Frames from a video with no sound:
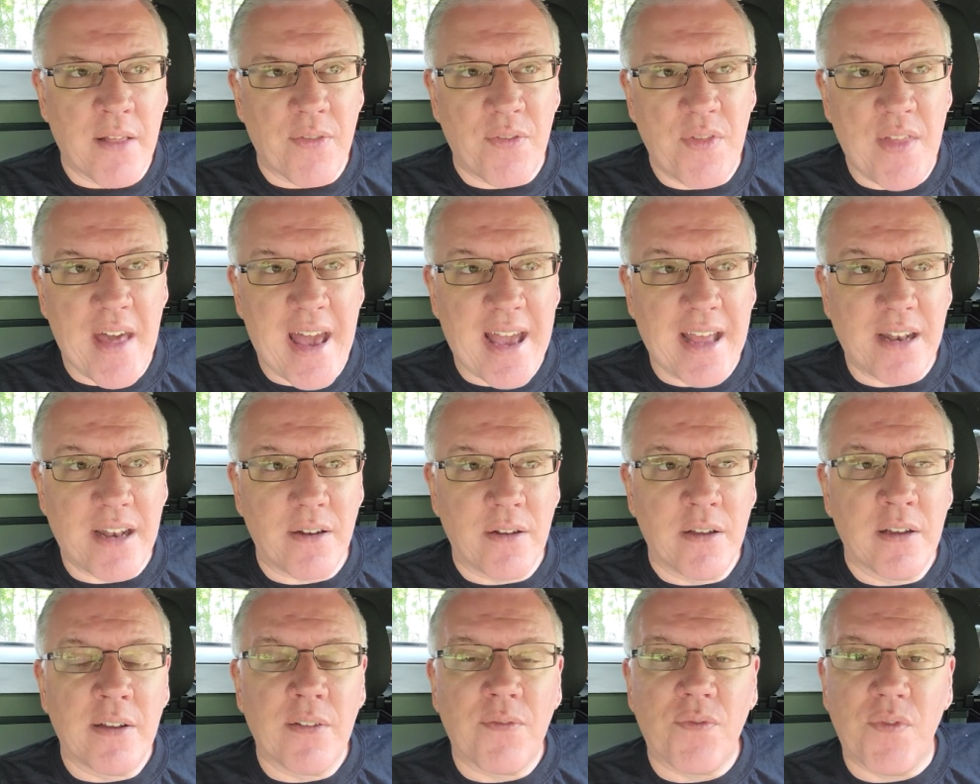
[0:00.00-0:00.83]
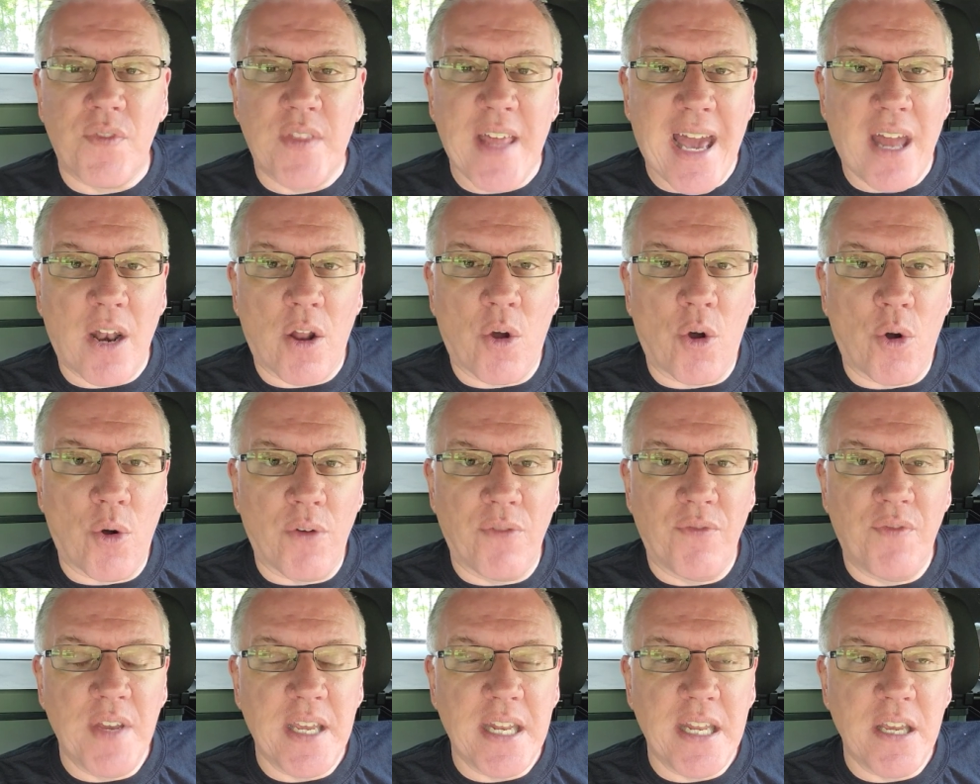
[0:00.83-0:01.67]
That whole
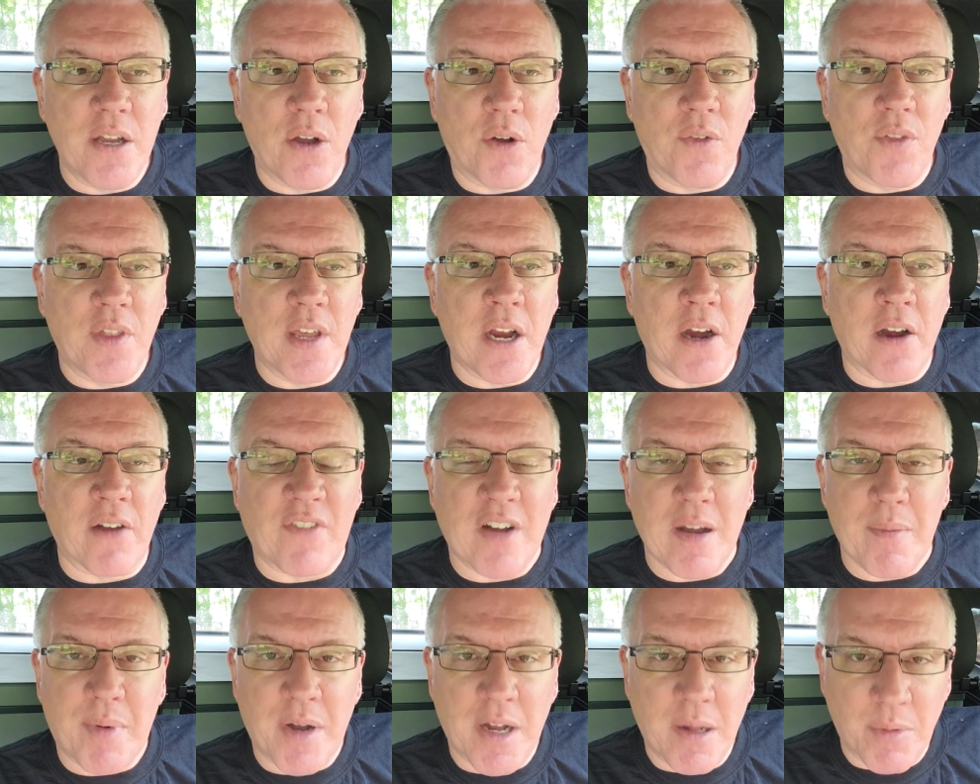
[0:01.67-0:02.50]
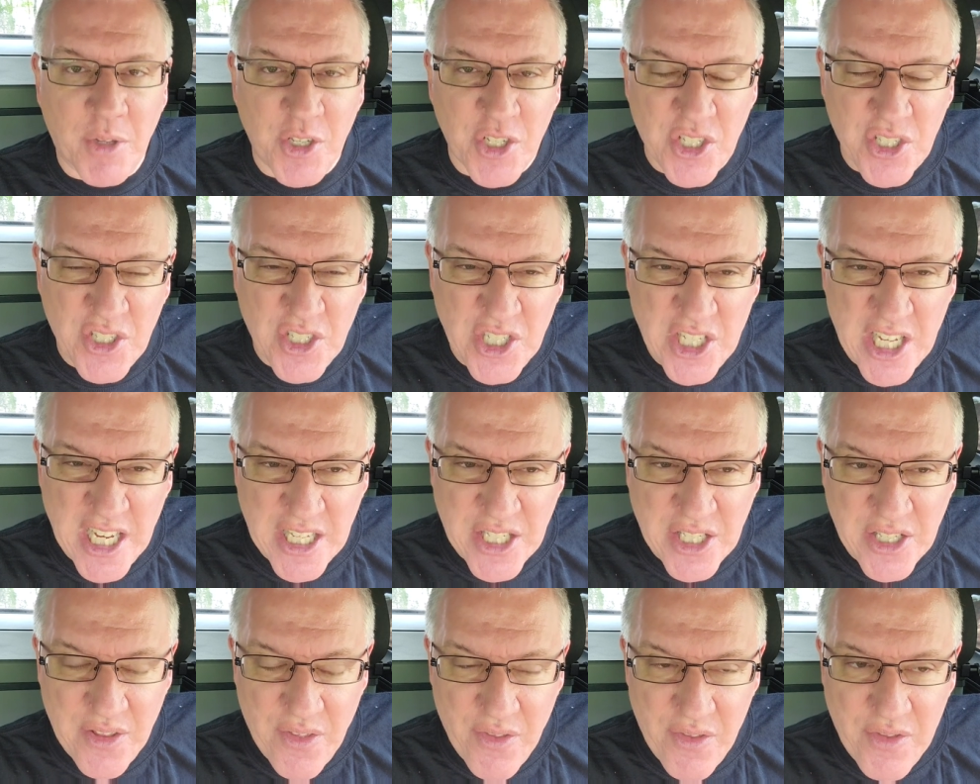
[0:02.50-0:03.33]
video there, if I publish
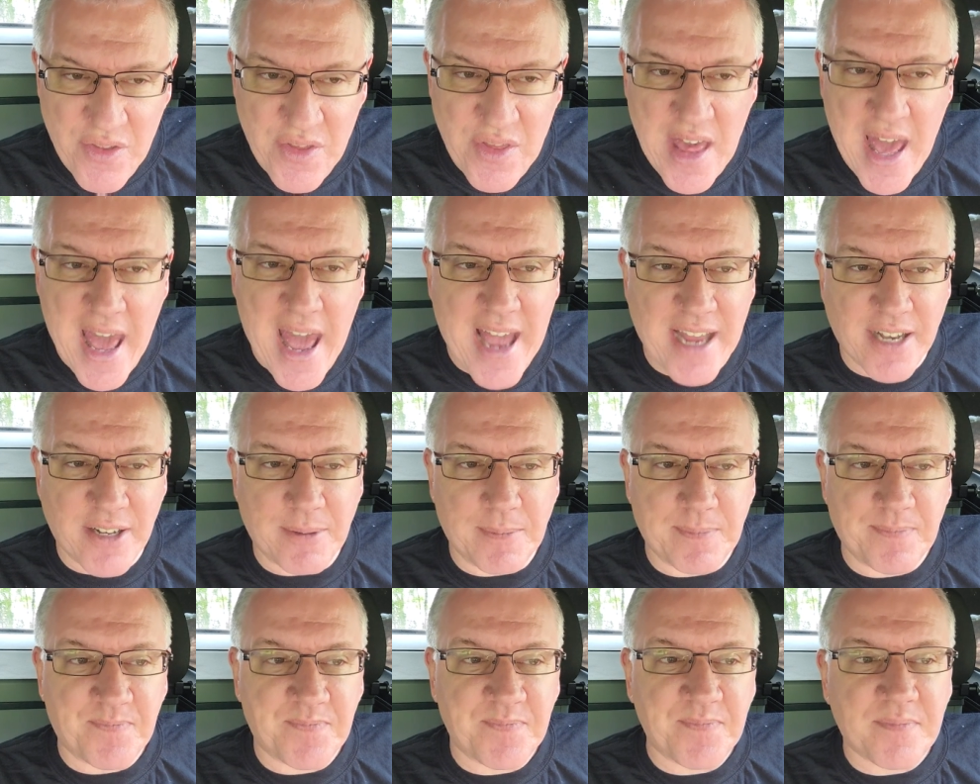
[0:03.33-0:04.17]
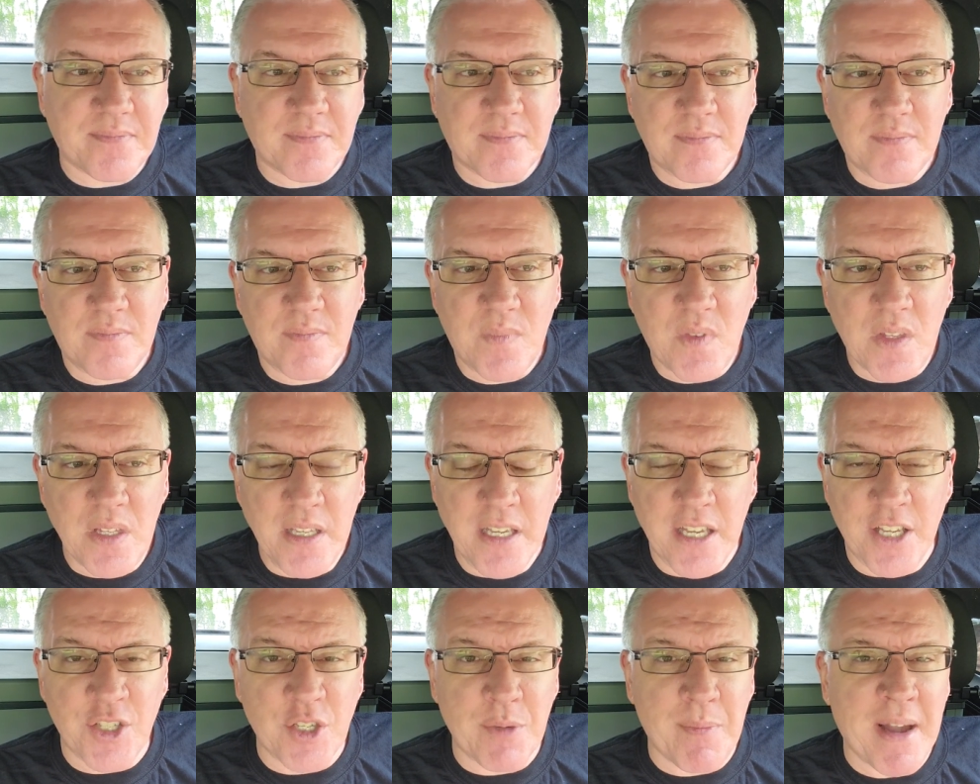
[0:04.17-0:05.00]
just that,
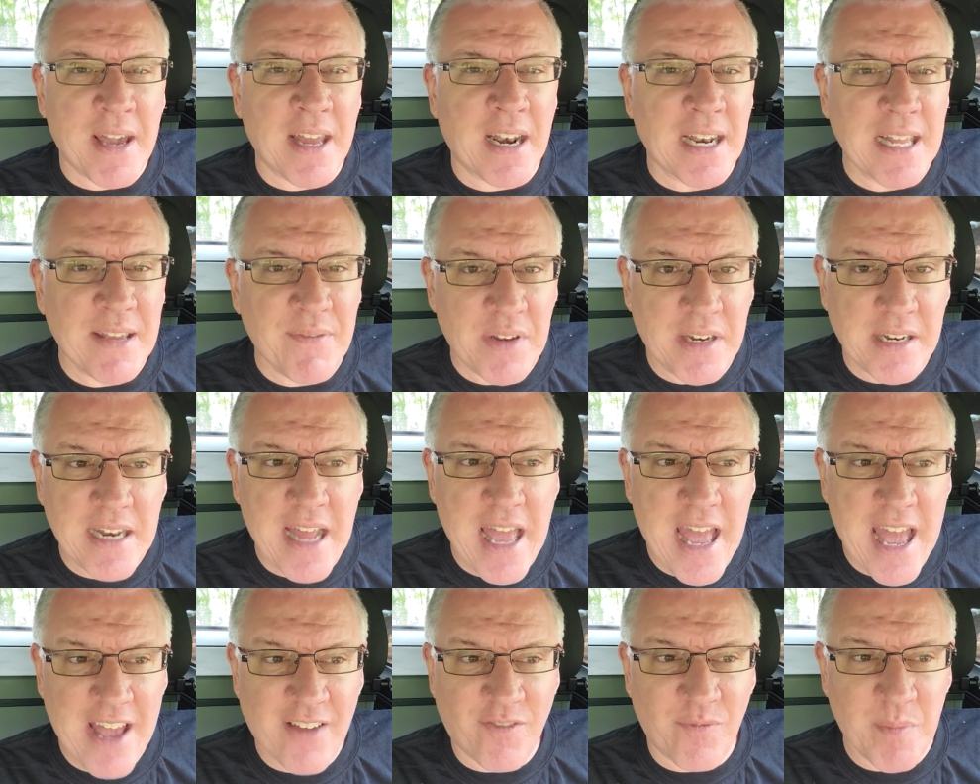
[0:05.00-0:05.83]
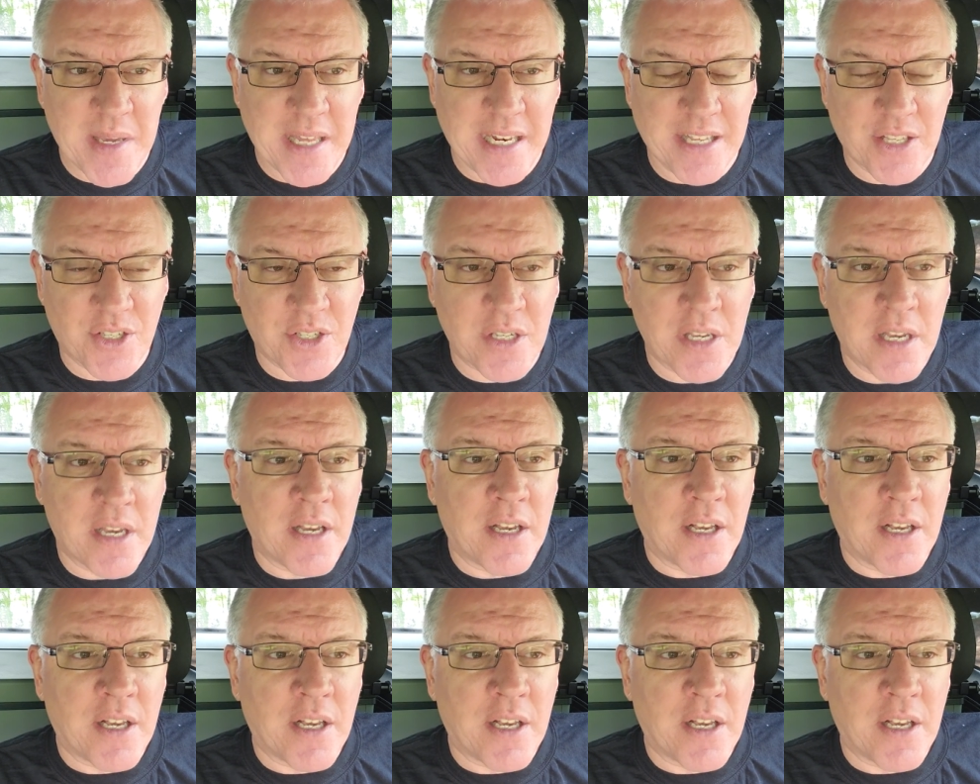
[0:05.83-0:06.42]
is about 11 and a half minutes.